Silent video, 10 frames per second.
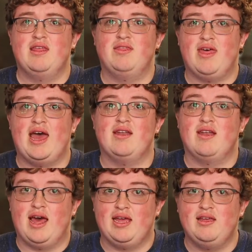that
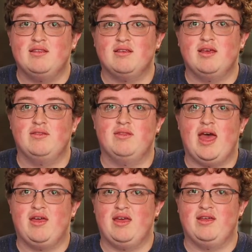night, and
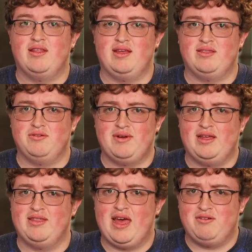
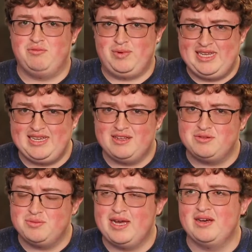that week as
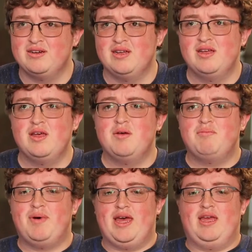well.
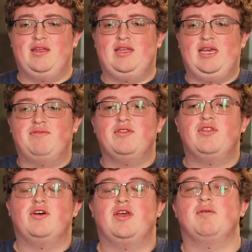But even
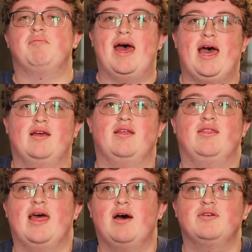looking back,
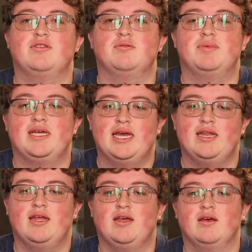that was the
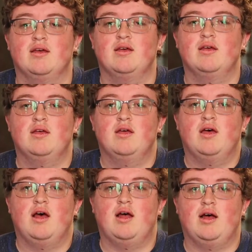beginning
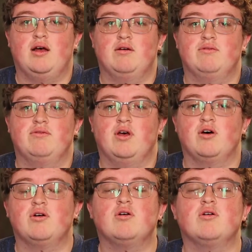of a
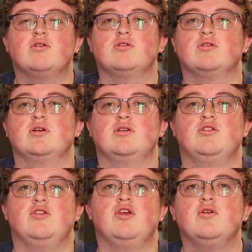whole
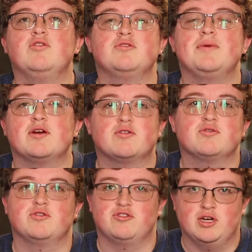new
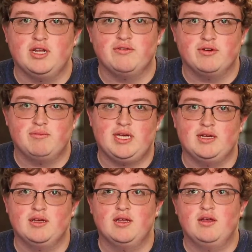spiritual journey for me.
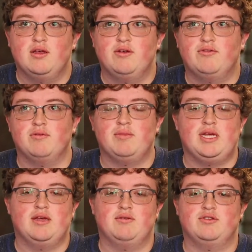For
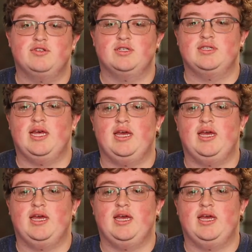me, it was just